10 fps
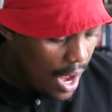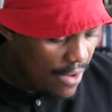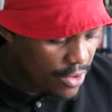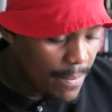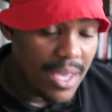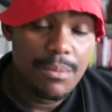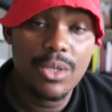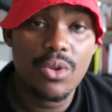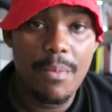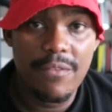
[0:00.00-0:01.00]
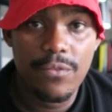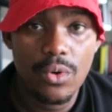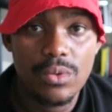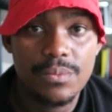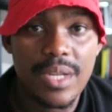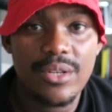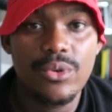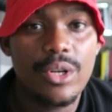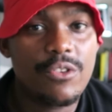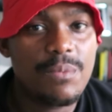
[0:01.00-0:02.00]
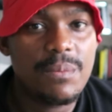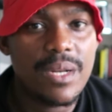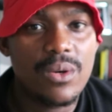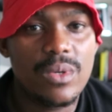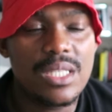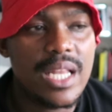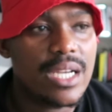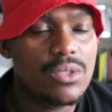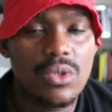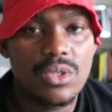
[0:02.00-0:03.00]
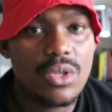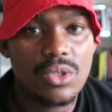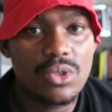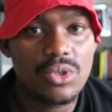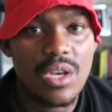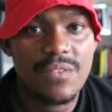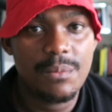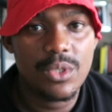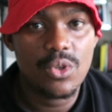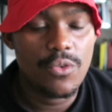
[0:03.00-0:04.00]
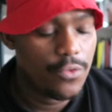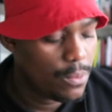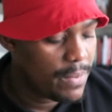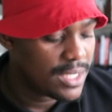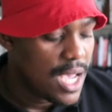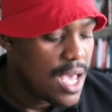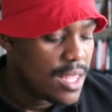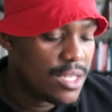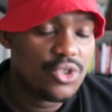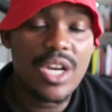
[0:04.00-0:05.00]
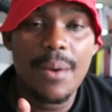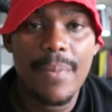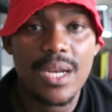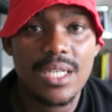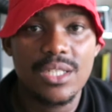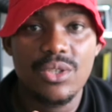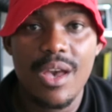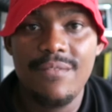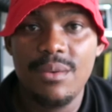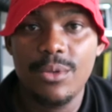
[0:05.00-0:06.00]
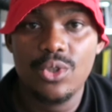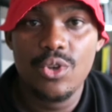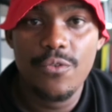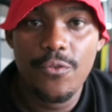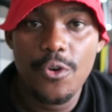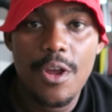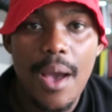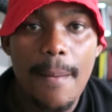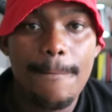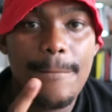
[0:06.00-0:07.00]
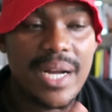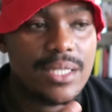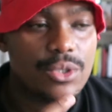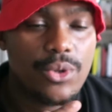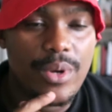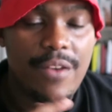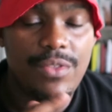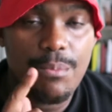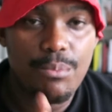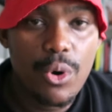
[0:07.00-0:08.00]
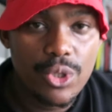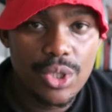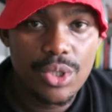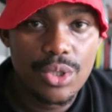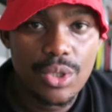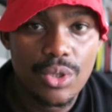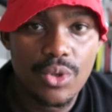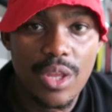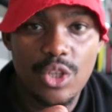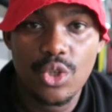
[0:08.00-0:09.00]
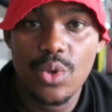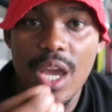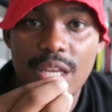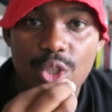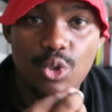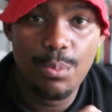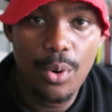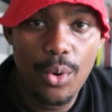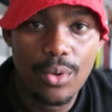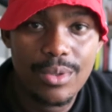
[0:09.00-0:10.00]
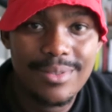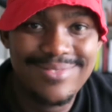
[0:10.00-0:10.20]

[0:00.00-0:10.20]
I've got my emails on my phone. I know a lot of people are always like, no, it's not good to have emails on your phone. But the trick about it is to have emails on your phone, but don't have them push so that you can get to pull